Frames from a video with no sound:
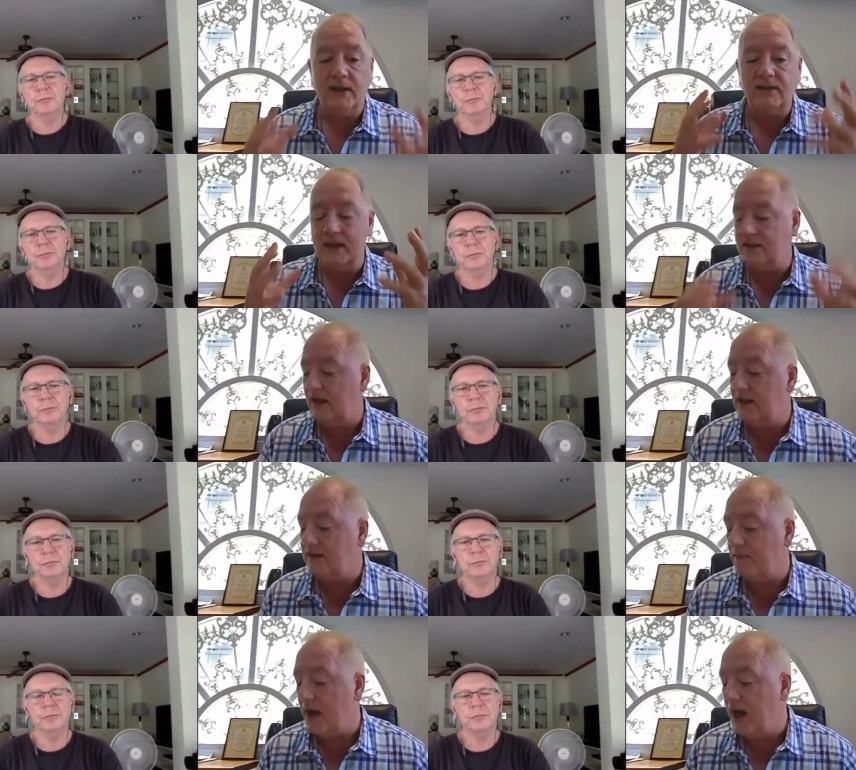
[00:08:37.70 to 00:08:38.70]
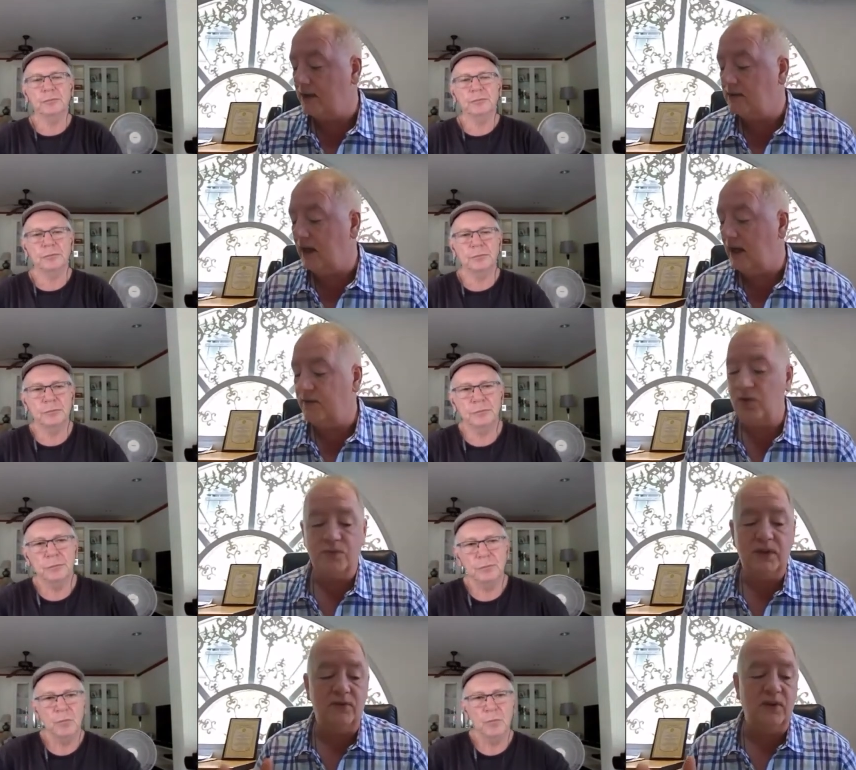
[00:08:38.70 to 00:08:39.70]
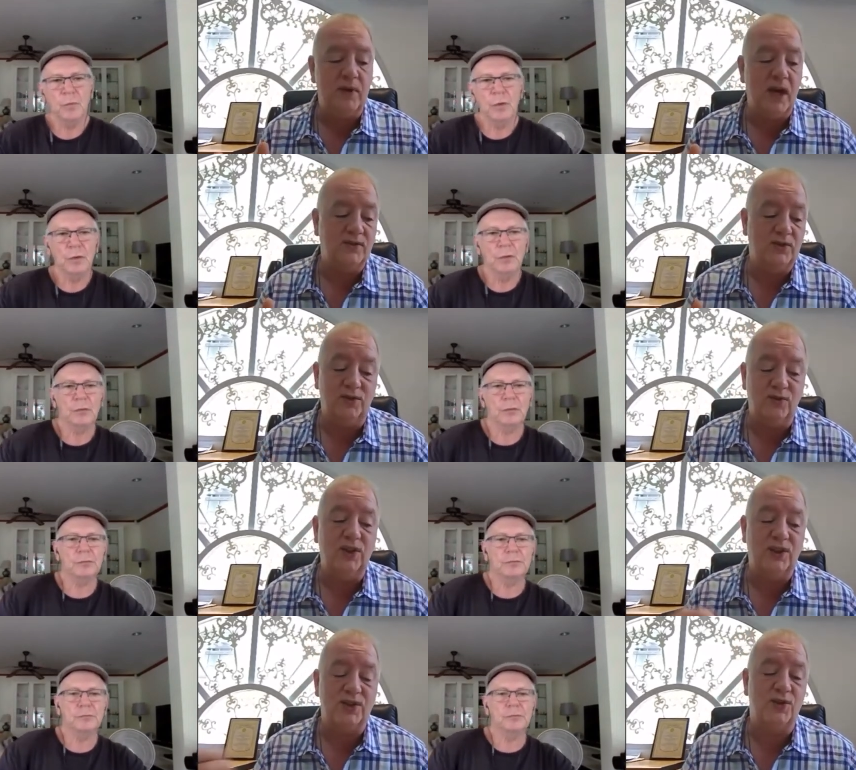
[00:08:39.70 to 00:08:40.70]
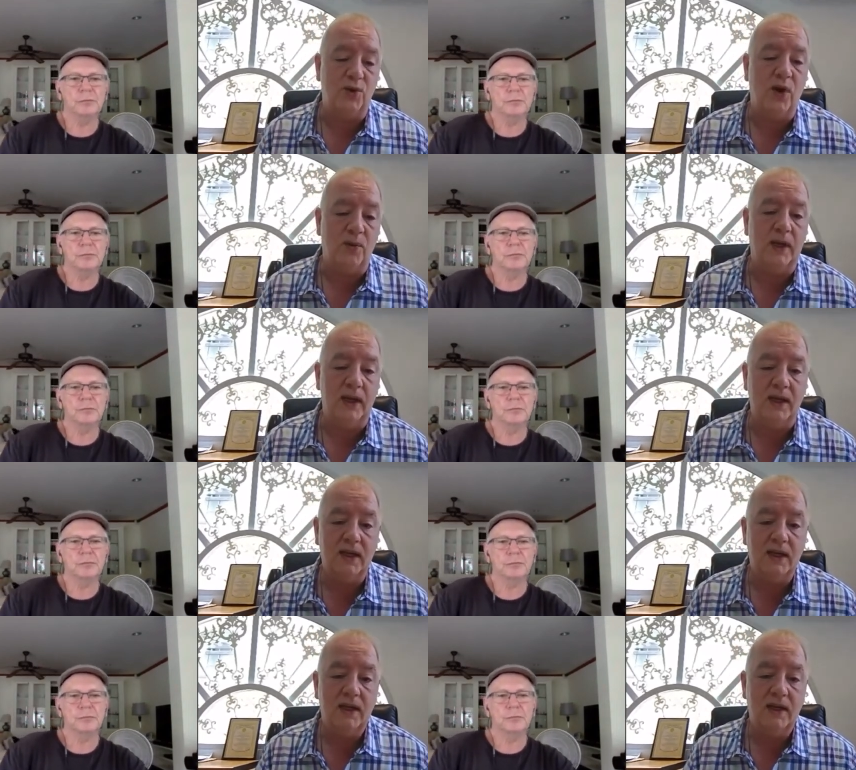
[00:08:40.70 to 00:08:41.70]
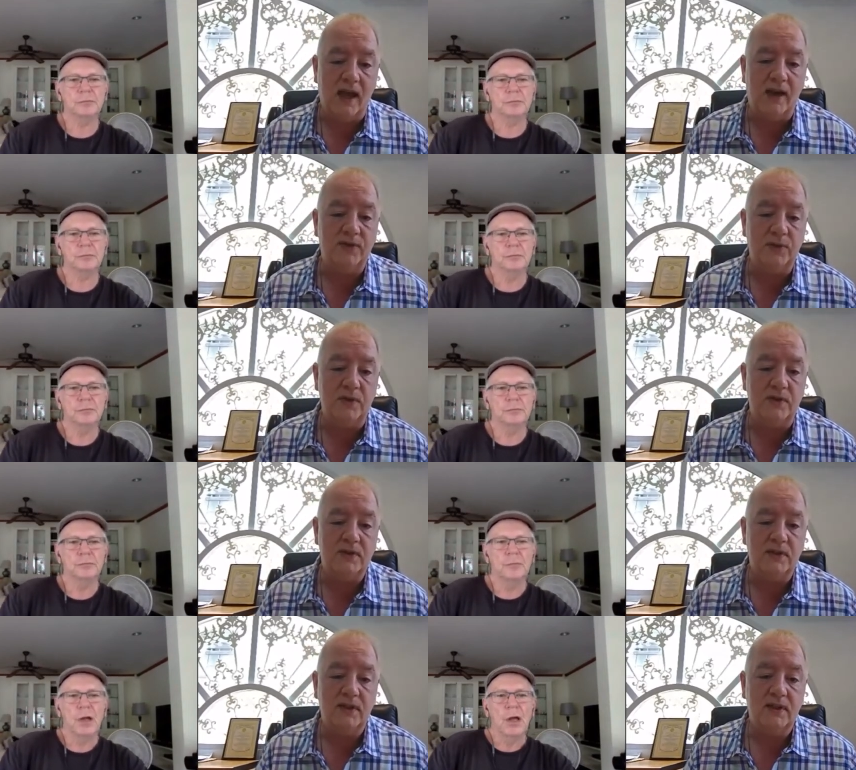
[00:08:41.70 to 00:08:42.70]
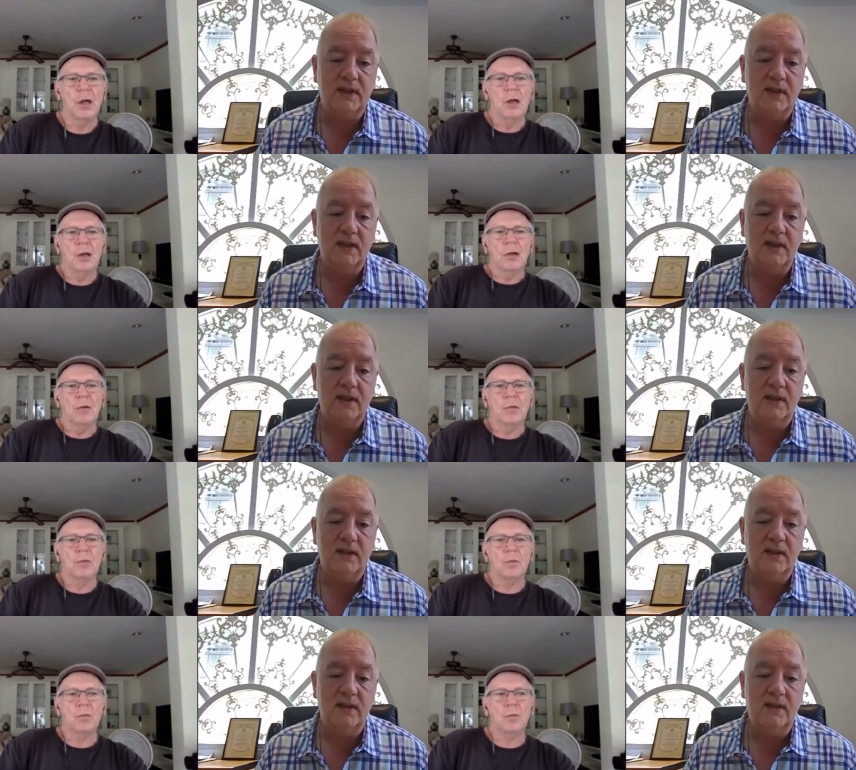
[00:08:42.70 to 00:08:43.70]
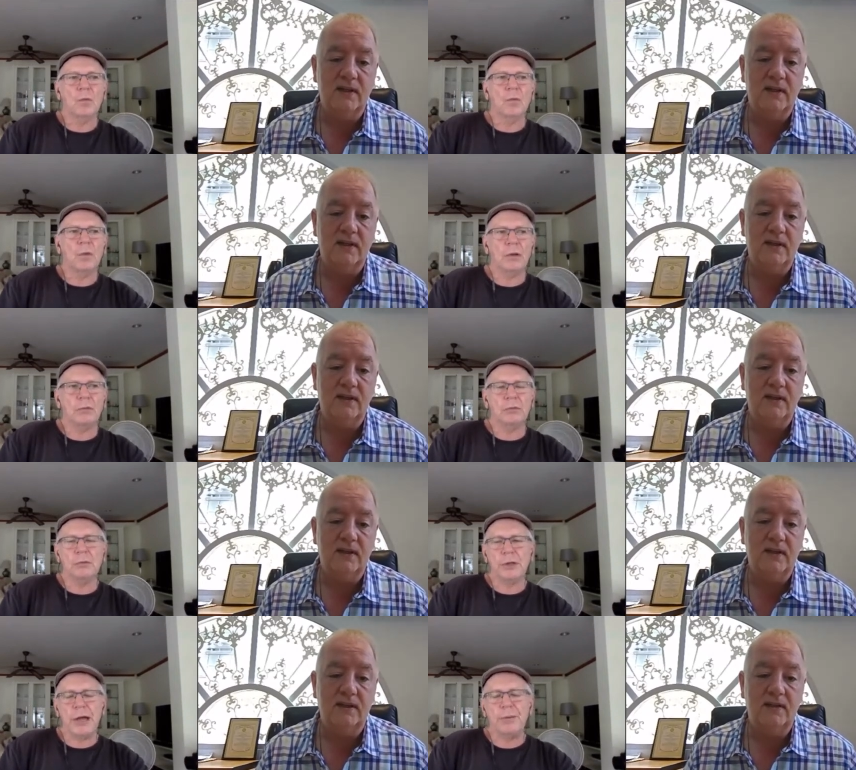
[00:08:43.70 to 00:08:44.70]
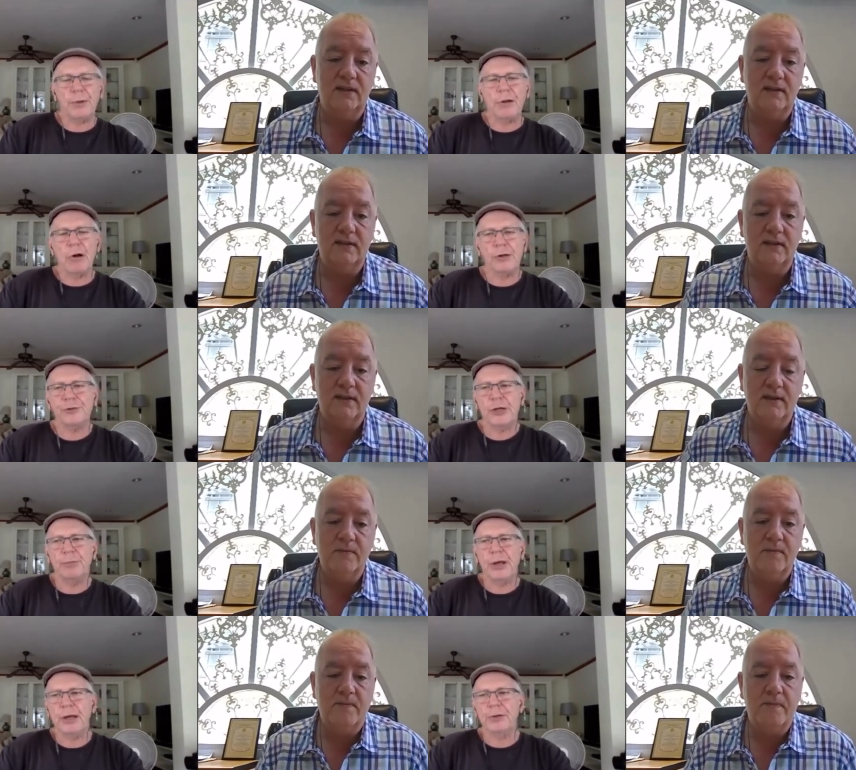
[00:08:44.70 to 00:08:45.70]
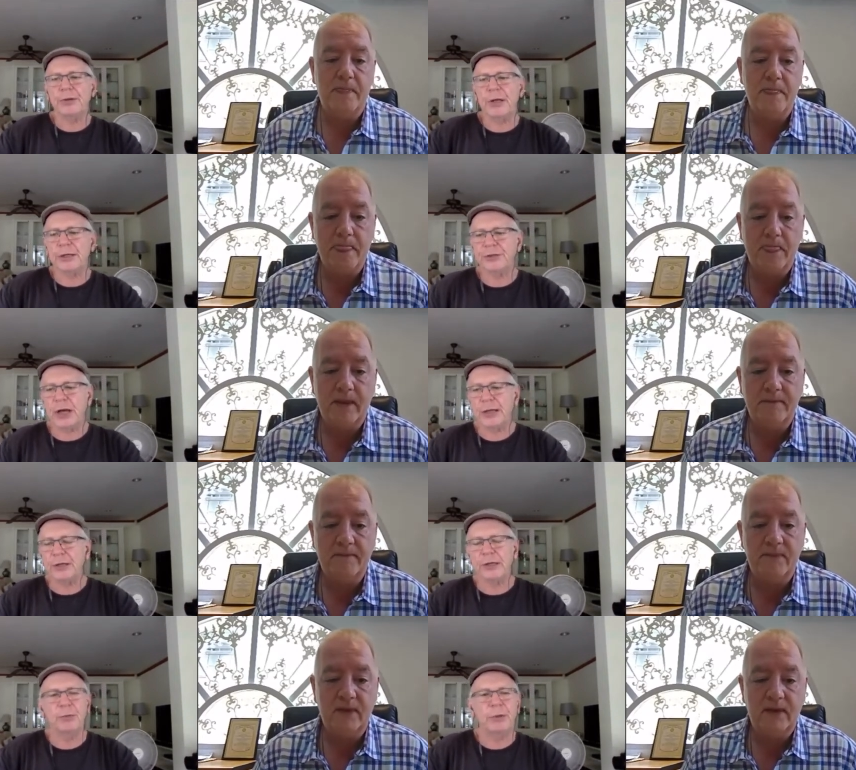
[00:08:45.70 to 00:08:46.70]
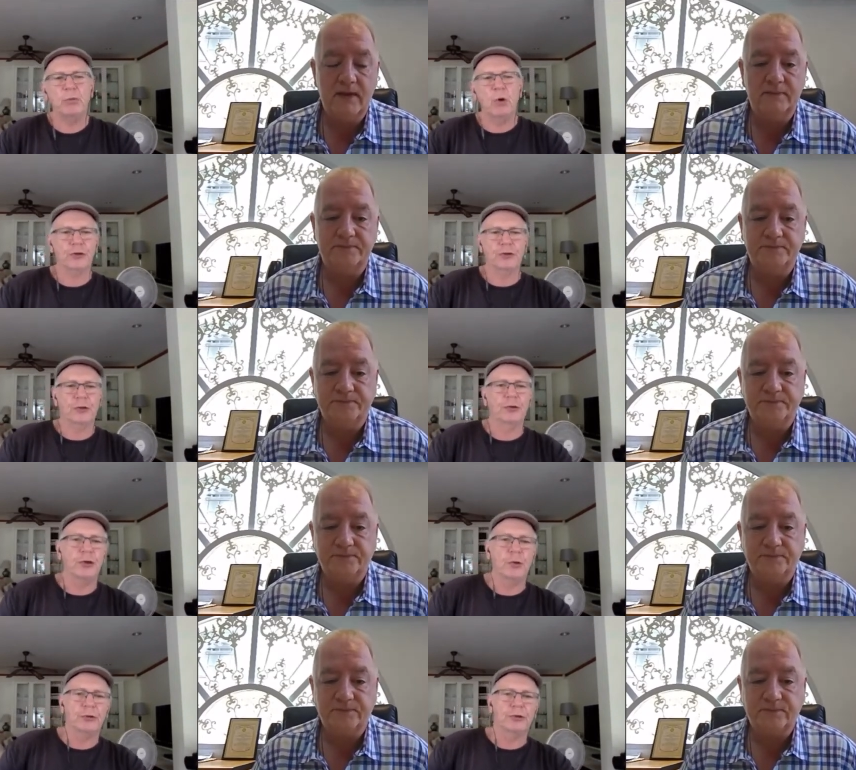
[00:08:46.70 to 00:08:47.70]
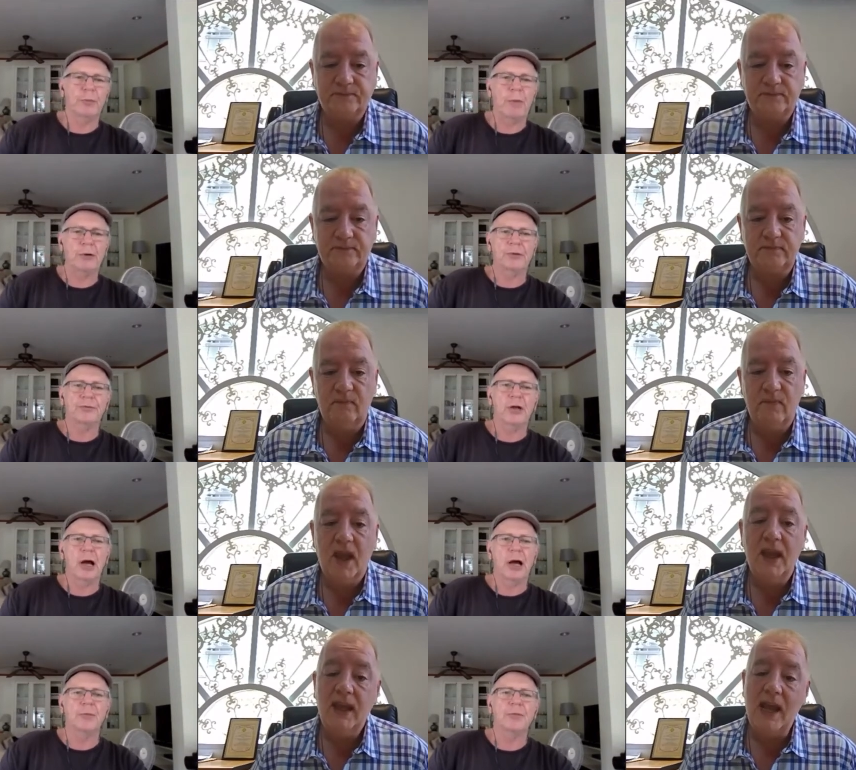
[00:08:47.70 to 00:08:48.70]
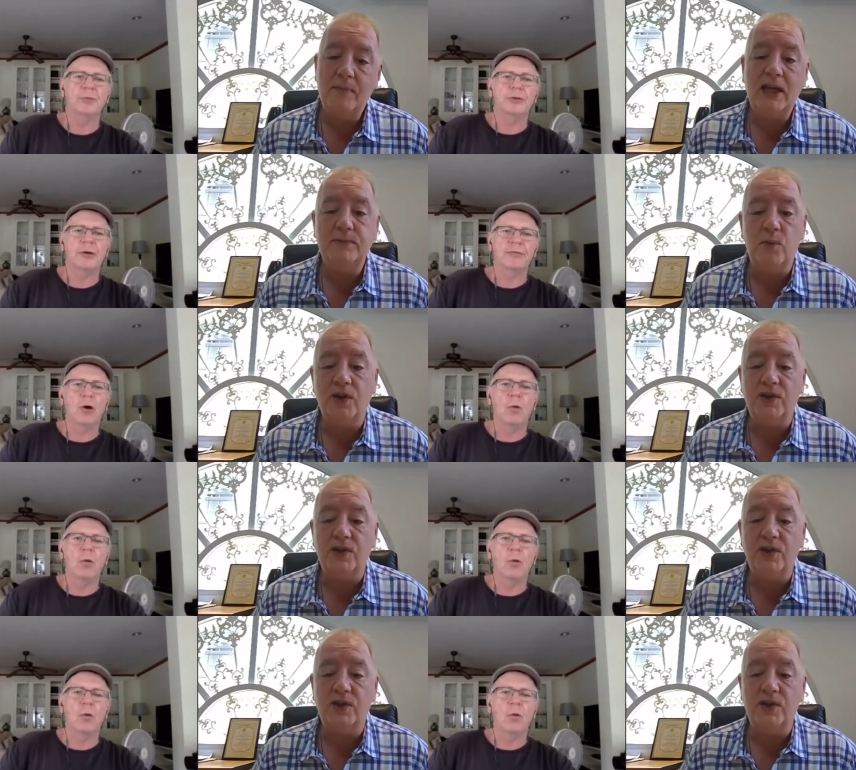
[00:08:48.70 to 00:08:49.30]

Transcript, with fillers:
Speaker 1: it's, it's, it's a mask. And of course, with every mask, you should really just throw it away afterwards.
Speaker 2: Well, yeah, but there are some there that they say that can be washed a numerous amount of times, which I've got